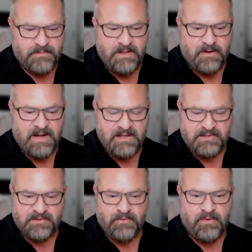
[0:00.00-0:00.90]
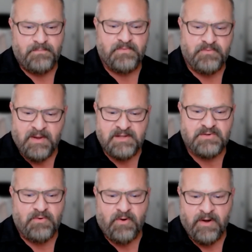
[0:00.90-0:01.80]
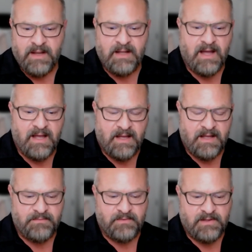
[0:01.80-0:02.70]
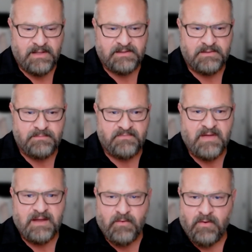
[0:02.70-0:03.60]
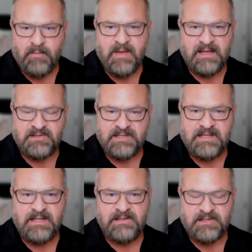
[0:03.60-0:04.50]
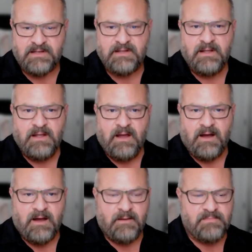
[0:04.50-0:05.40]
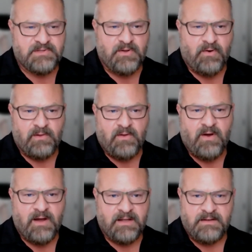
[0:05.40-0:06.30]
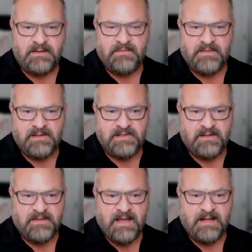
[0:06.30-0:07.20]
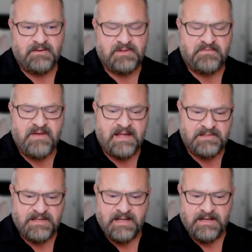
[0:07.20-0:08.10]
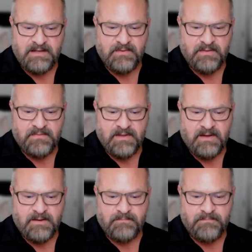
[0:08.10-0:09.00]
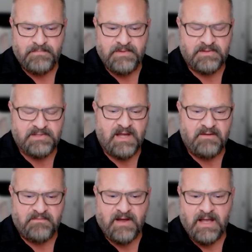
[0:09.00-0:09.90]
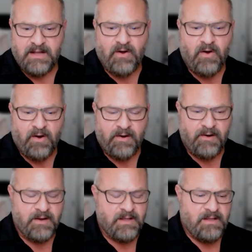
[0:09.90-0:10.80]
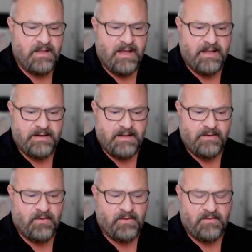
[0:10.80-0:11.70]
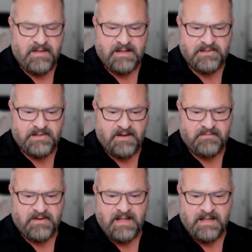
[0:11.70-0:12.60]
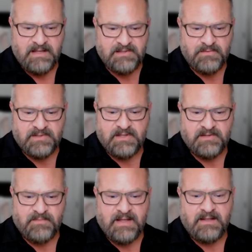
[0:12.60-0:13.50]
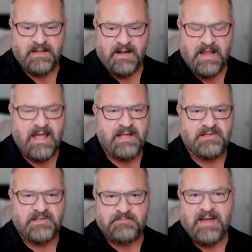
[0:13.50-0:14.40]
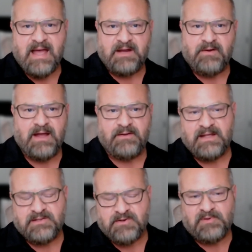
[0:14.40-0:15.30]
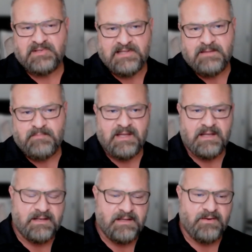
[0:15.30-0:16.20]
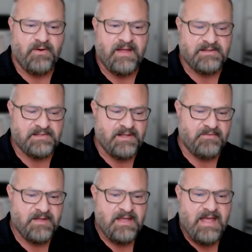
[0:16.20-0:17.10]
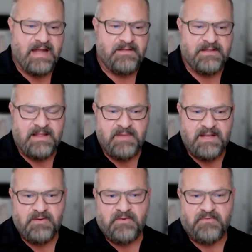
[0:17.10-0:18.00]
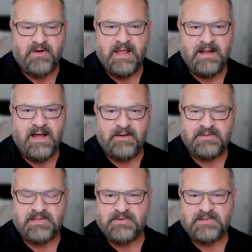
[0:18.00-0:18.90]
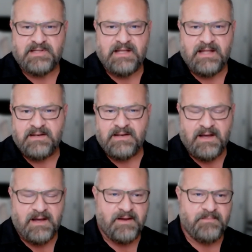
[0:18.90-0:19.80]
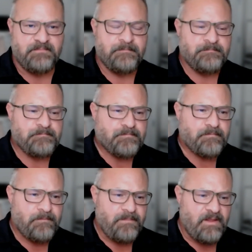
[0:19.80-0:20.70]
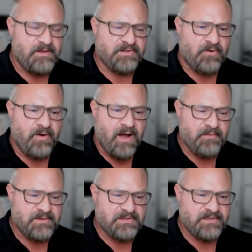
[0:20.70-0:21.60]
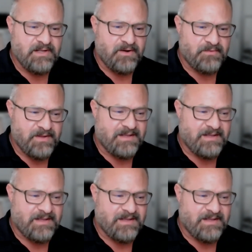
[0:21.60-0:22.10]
you know, in high school, through my drawing, I, I collected Fangora magazines and um, Starlog and, and, things like that. And I was fascinated with, um, you know, sci-fi and horror and, and all of that stuff. And I, I guess it was because of my kind of anxious background. I had trouble sleeping and, you know, all that stuff. Anything that made you afraid, I was interested in. Um, so I was, you know,